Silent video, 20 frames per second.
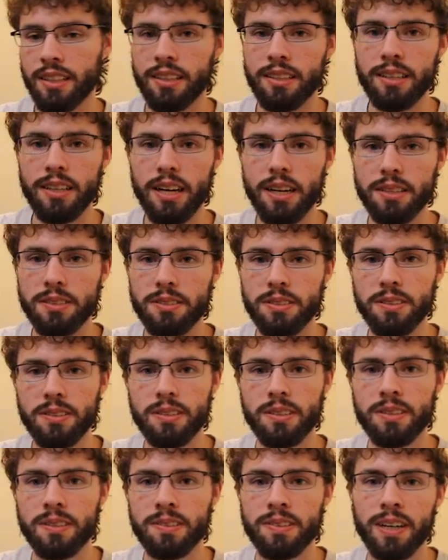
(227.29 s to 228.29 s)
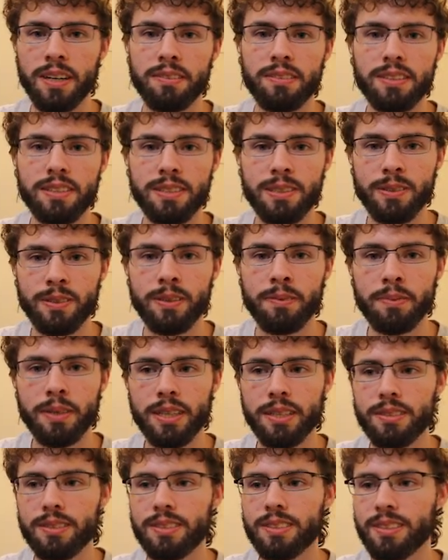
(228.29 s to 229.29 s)
yeah, sure, not really doing
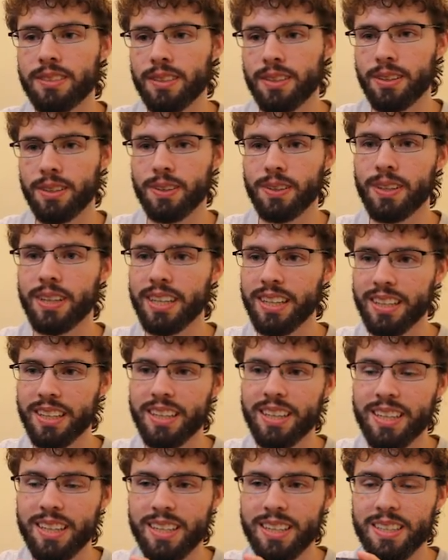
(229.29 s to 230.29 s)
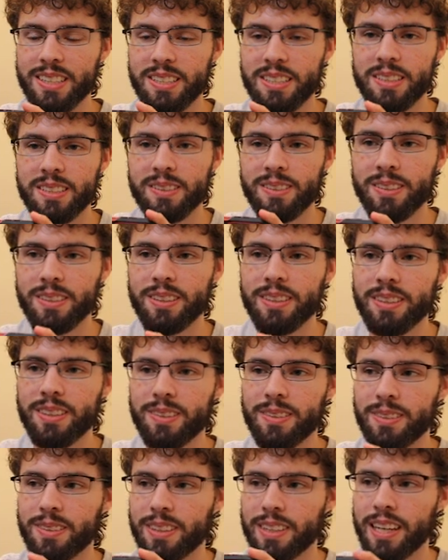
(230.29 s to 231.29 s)
much. So she's looking
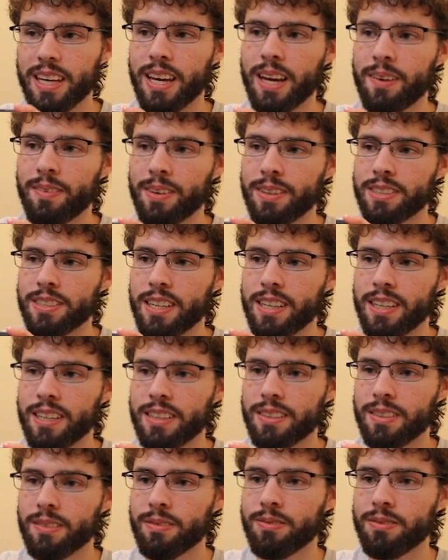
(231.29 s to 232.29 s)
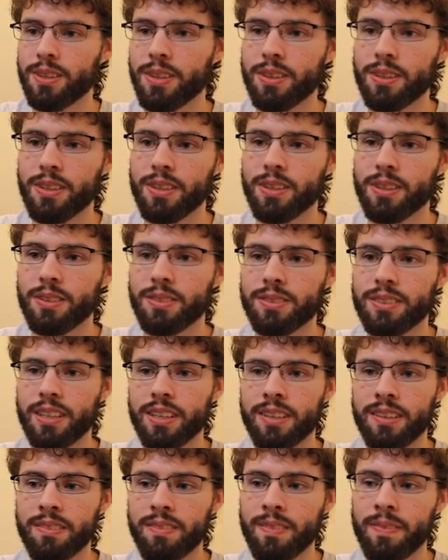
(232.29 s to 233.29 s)
through the camera, taking some photos,
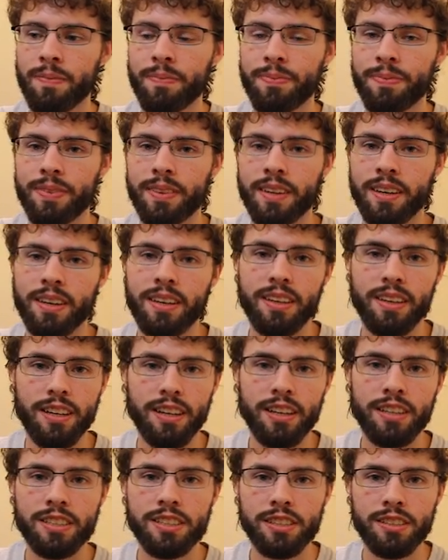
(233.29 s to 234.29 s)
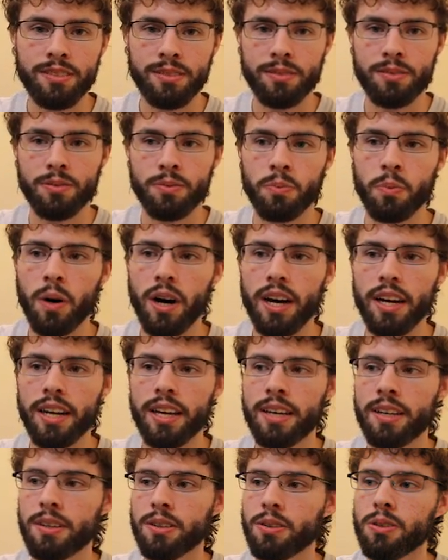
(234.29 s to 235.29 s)
and it's just wide
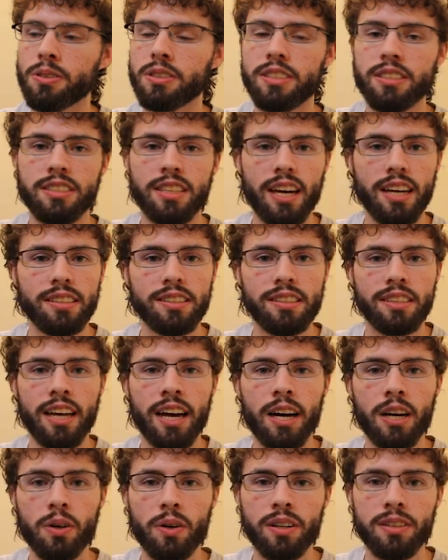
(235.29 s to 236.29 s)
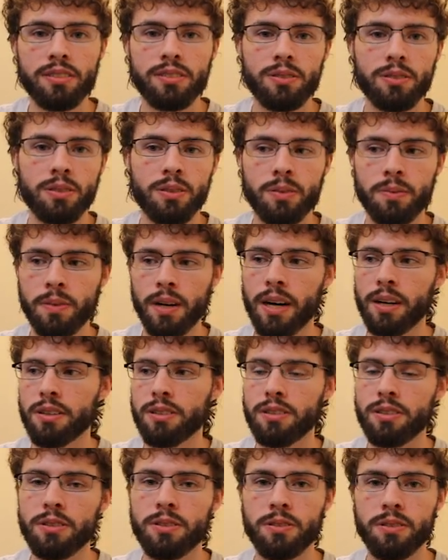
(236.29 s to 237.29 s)
angle. She's asking, how do I zoom, how
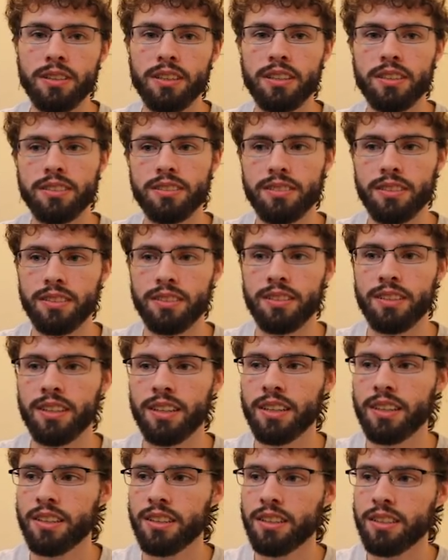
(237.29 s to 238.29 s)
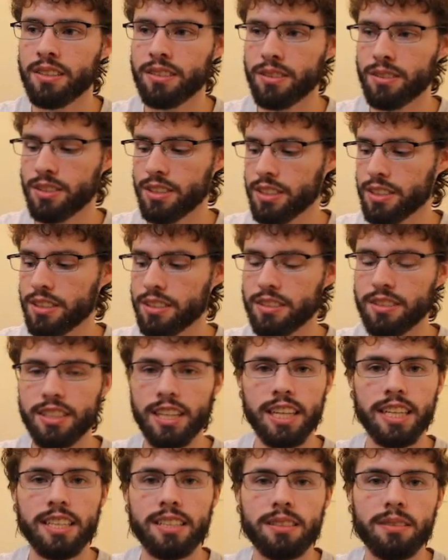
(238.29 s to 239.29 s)
do you do this? And so she's just
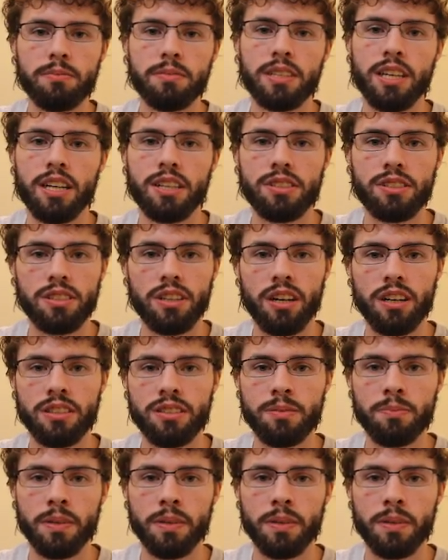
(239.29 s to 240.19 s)
taking some test shots,